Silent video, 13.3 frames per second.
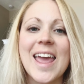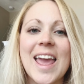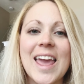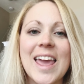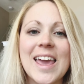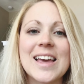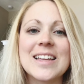
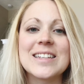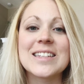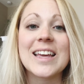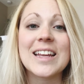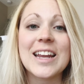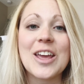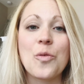And
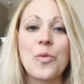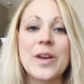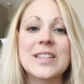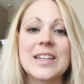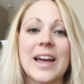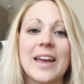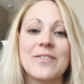in it, we
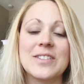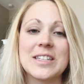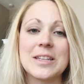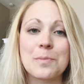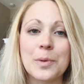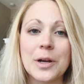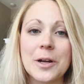dive
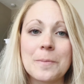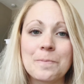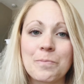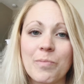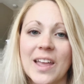deeper